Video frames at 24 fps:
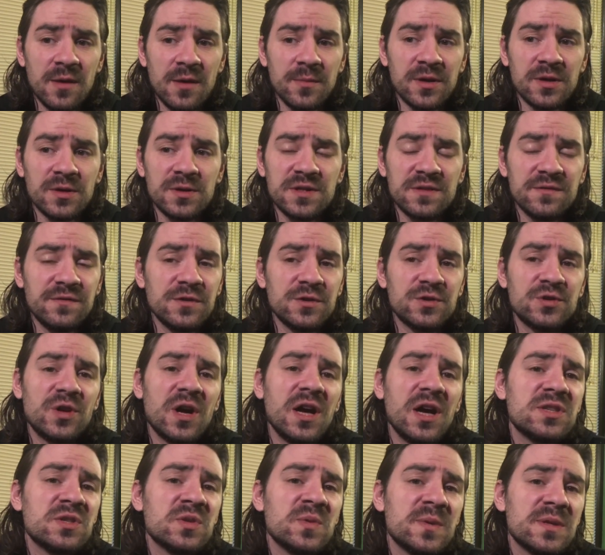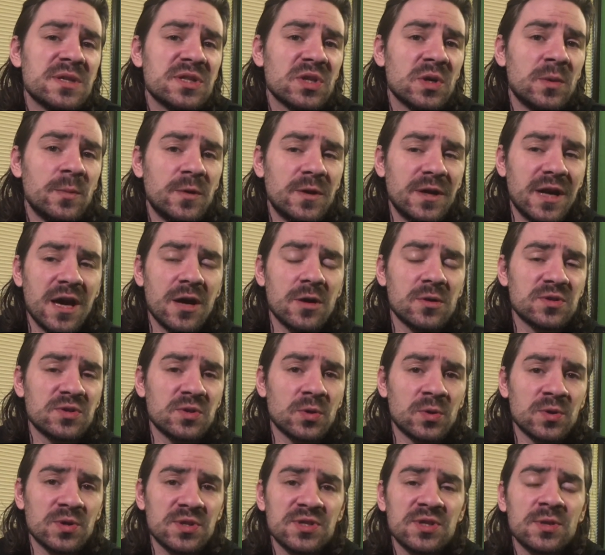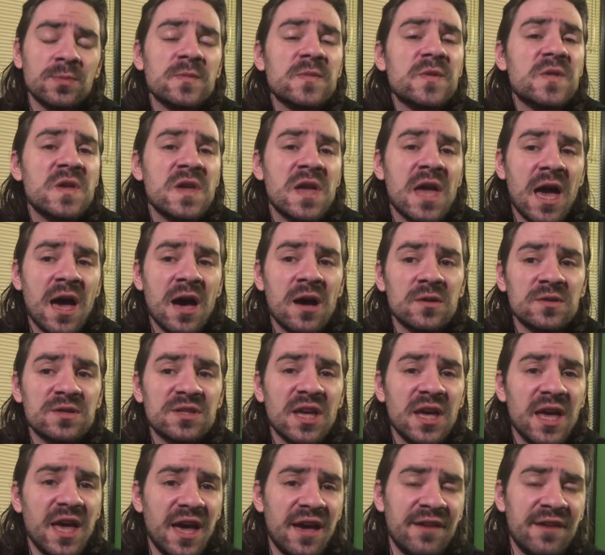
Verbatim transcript: because if you try to be someone else or something else